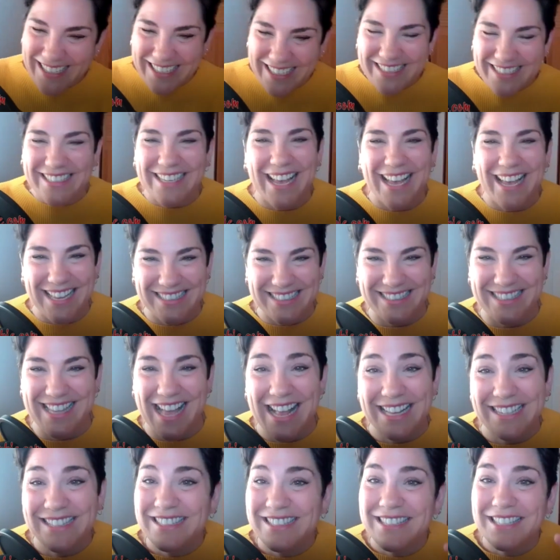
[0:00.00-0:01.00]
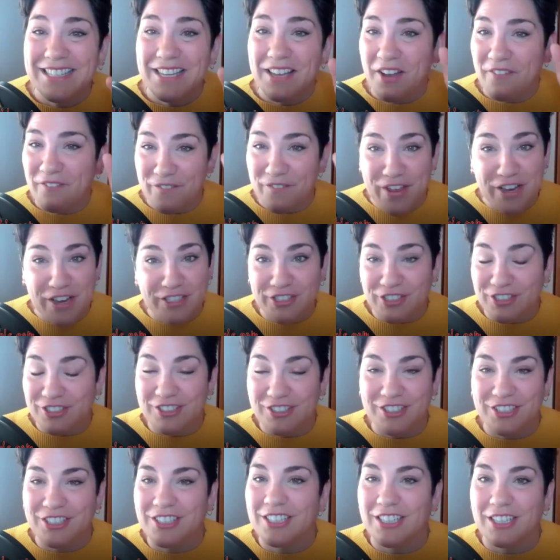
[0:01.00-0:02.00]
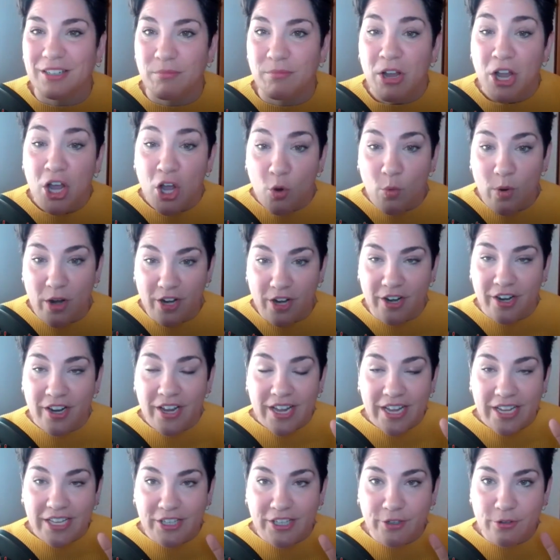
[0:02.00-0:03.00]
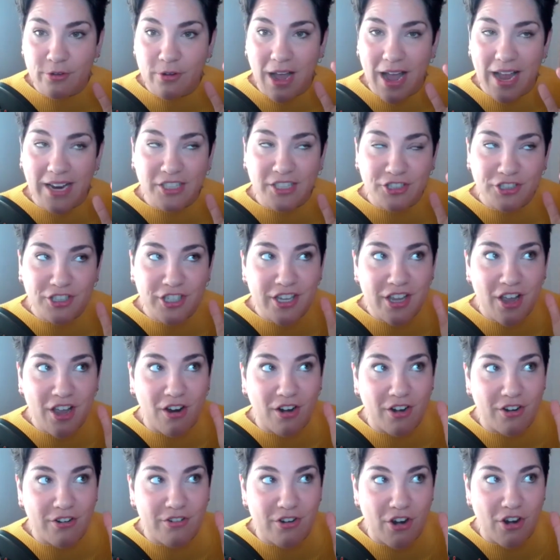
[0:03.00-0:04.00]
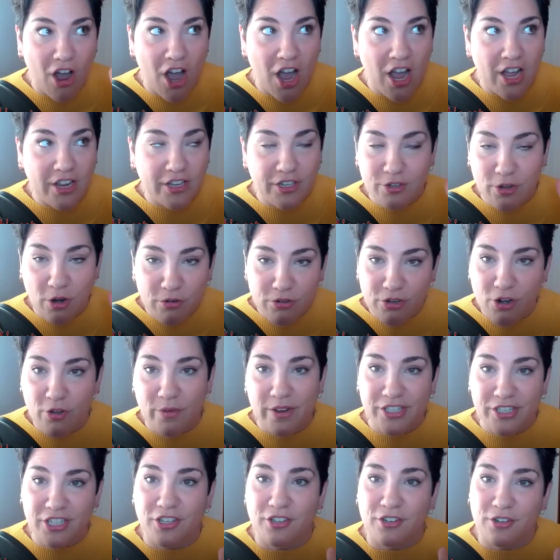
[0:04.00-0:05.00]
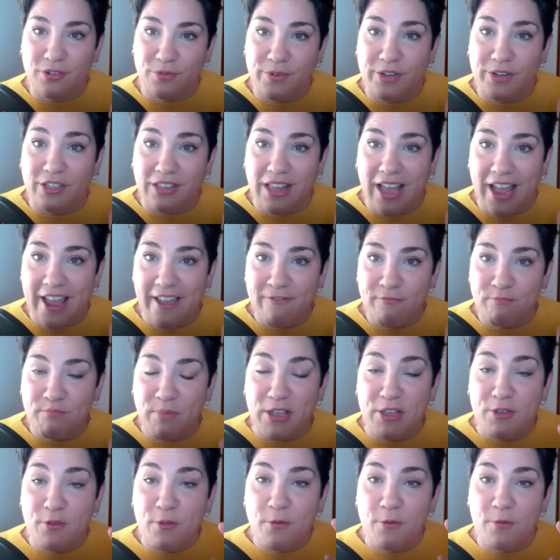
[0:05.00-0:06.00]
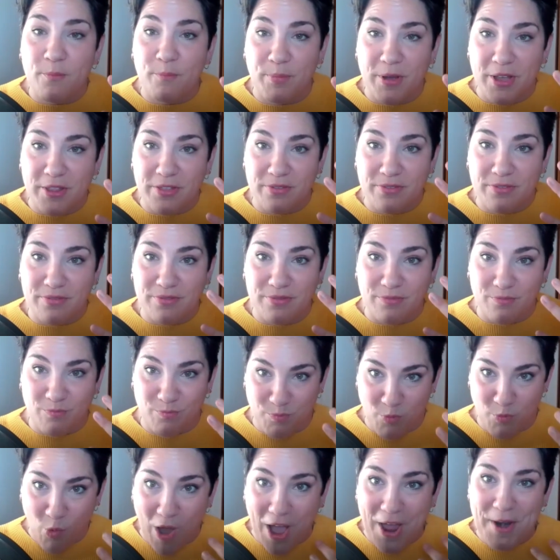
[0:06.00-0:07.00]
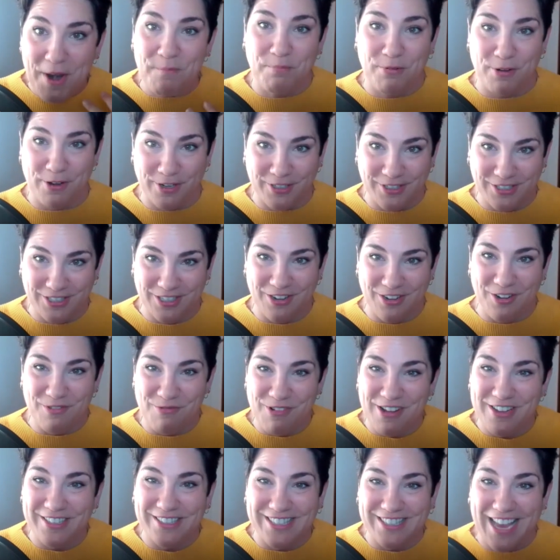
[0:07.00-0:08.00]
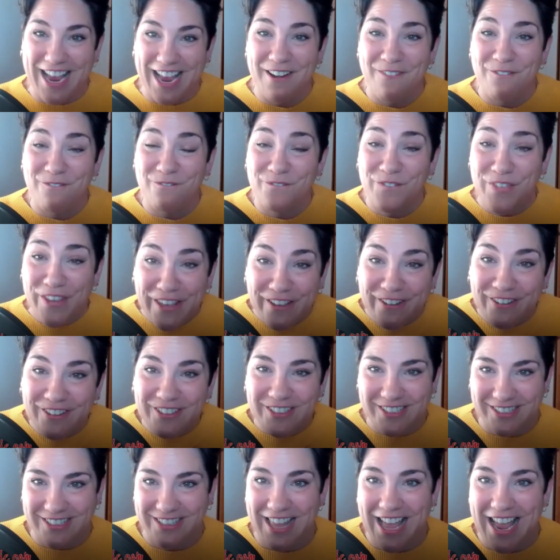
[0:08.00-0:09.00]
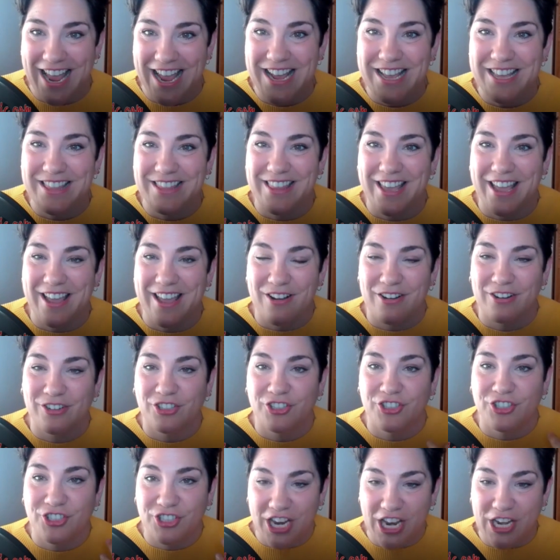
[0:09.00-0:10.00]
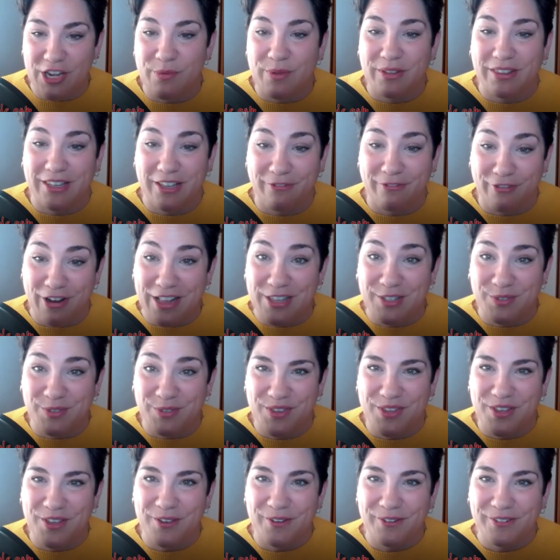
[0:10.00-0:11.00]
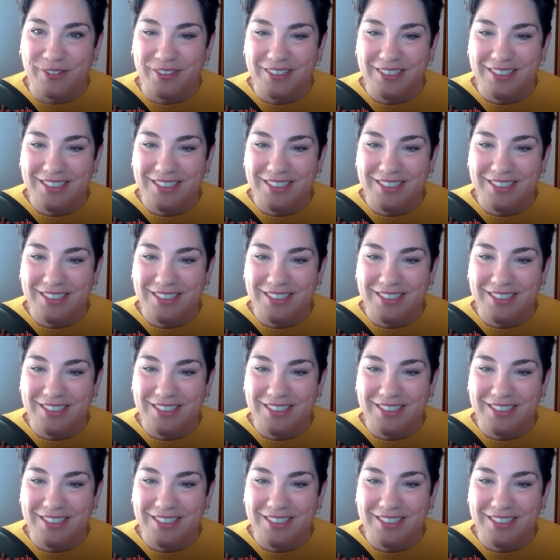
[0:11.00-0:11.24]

Yes, that's the official term where you actually are not, you don't know each other in real life, but one person on one side feels like they are genuinely friends with you.